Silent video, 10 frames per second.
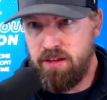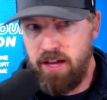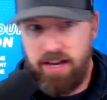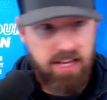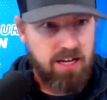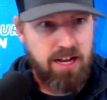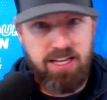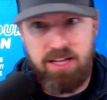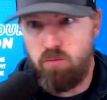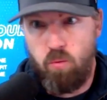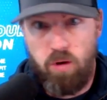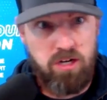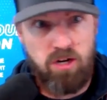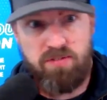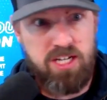I get one
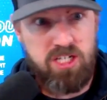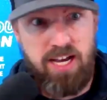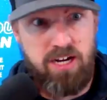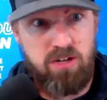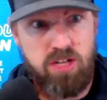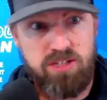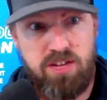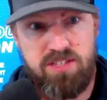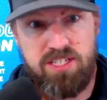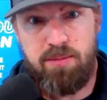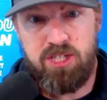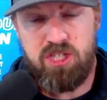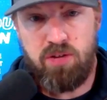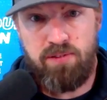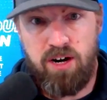notification. Hey, here's all the stuff that's come in
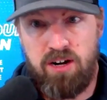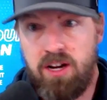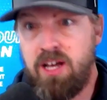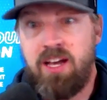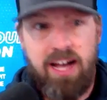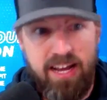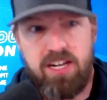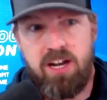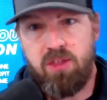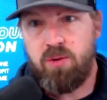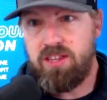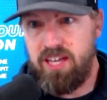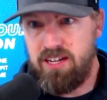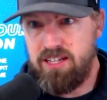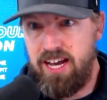so far. I get another one at the
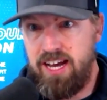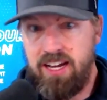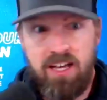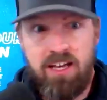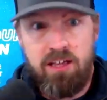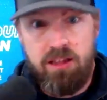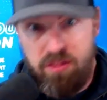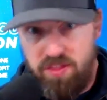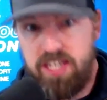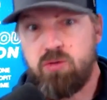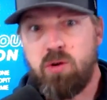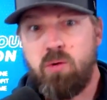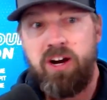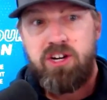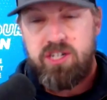end of the day. These
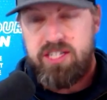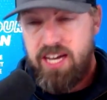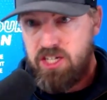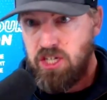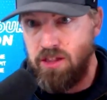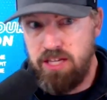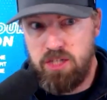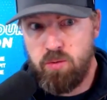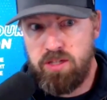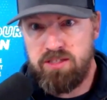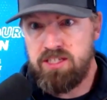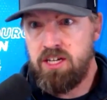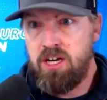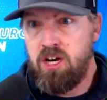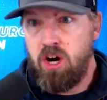require your attention. These ones
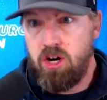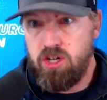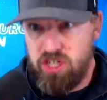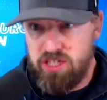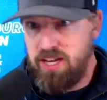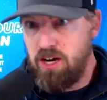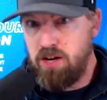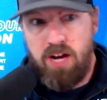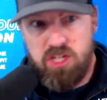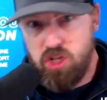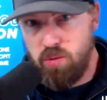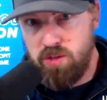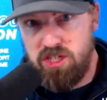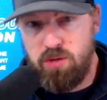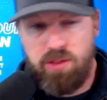are just there. Not sure what
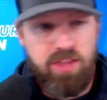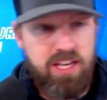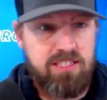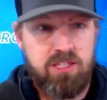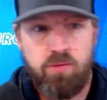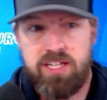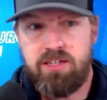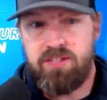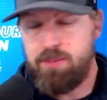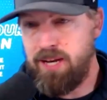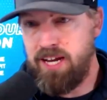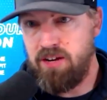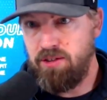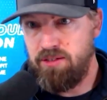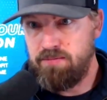to do with these. The rest of it's been
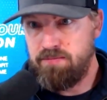handled.